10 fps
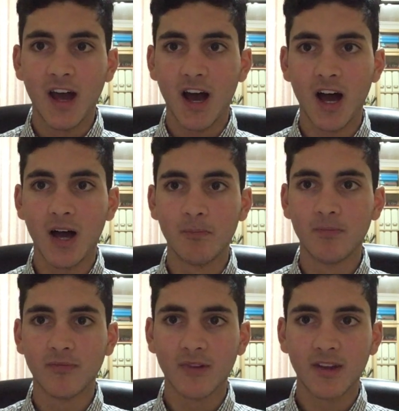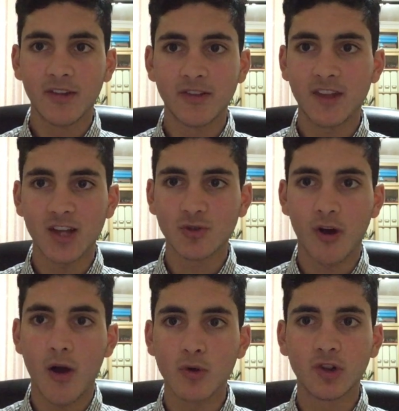That's what
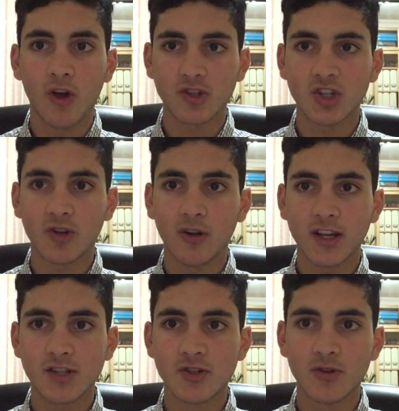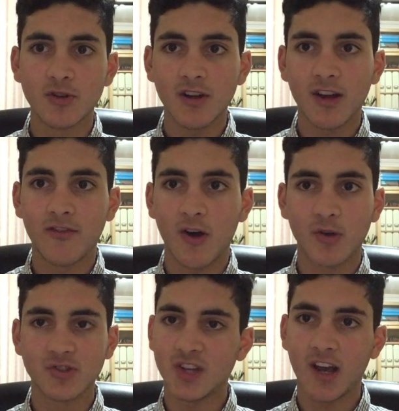I would logically do if I
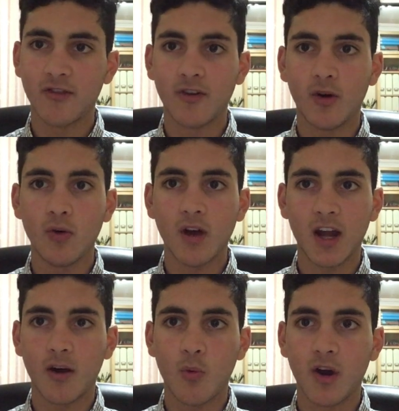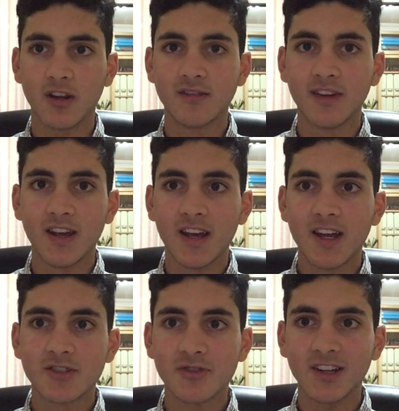was the AFL and I wanted
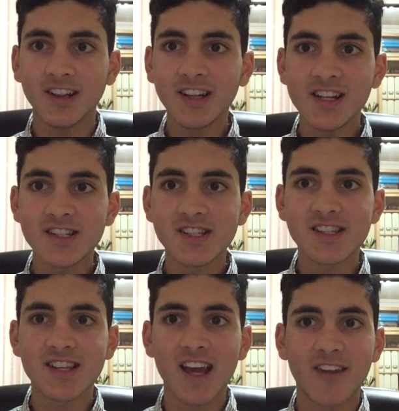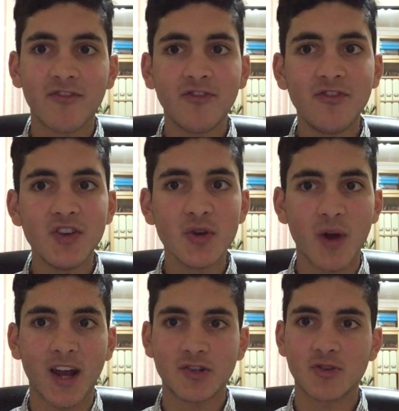to at least just get a few
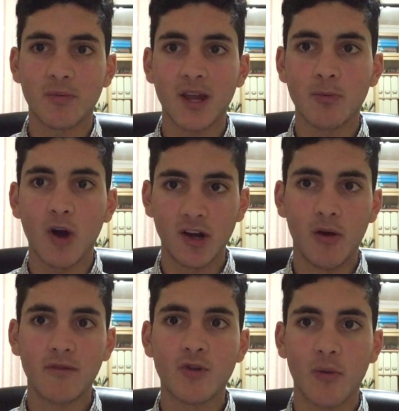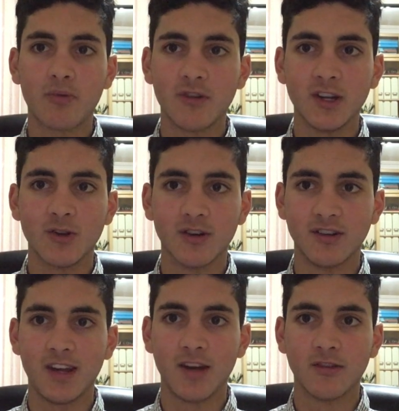extra people. I know we've got pretty good
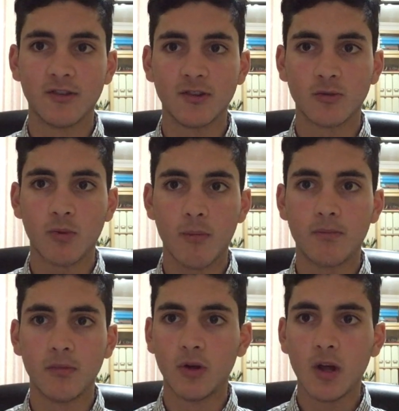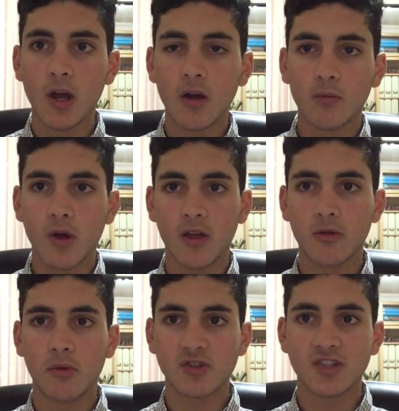attendances. We're the
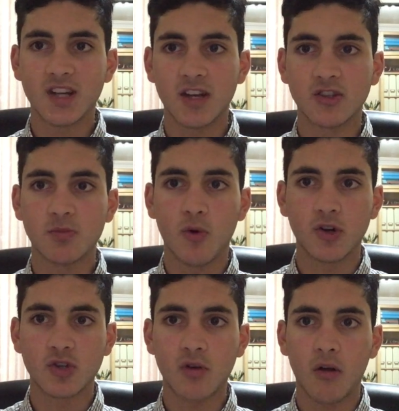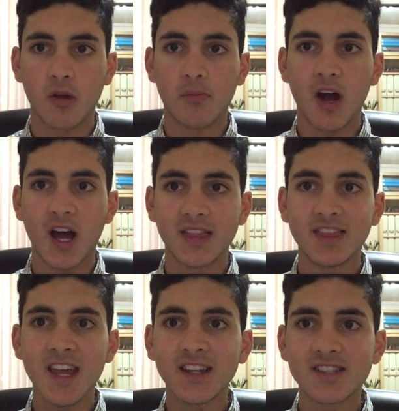most attended sport in Australia. But I
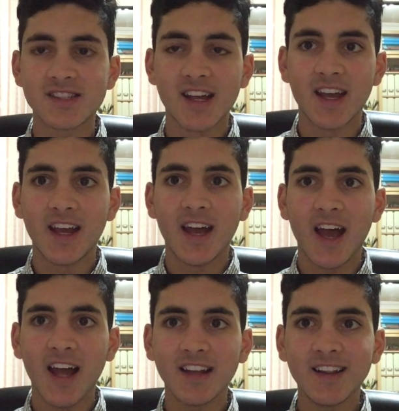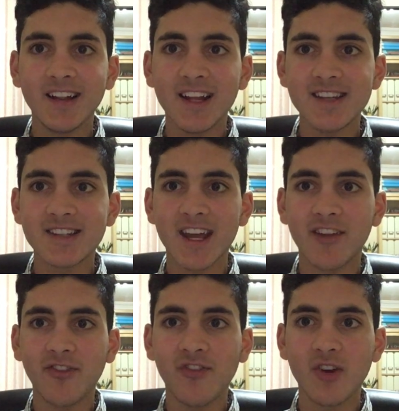think just at least get
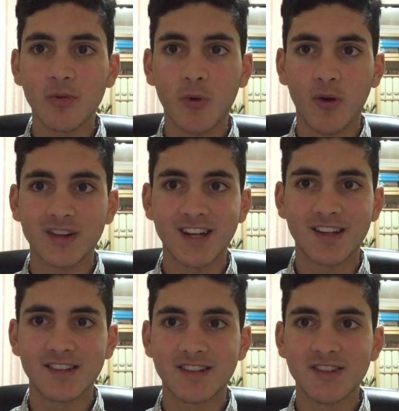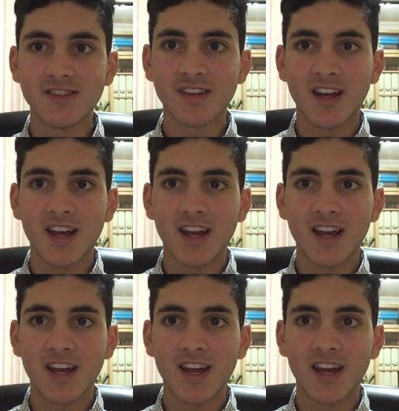a few more attendances